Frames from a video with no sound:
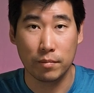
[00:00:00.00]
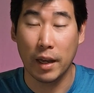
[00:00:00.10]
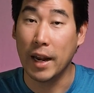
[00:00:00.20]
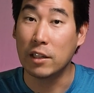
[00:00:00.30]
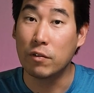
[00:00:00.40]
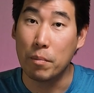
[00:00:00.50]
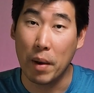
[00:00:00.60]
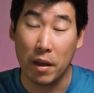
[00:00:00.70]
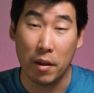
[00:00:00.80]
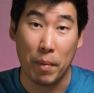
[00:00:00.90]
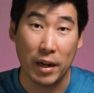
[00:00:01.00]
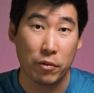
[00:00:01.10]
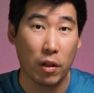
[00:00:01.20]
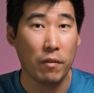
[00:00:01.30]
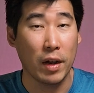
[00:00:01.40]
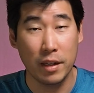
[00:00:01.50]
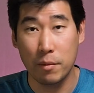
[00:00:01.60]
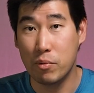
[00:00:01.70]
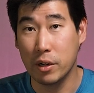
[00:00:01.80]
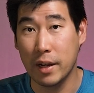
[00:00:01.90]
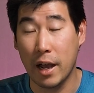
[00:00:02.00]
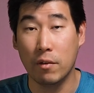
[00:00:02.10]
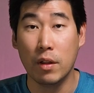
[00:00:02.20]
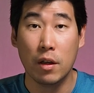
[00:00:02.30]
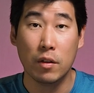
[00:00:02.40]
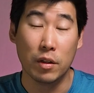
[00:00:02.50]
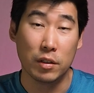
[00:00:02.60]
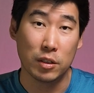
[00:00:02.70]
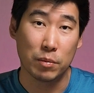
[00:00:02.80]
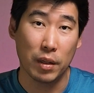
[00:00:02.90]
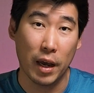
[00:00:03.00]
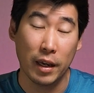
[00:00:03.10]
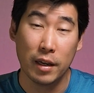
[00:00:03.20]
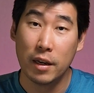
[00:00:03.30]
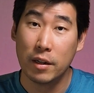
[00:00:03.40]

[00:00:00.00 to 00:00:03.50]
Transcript: And as for battery life, I did bring down the display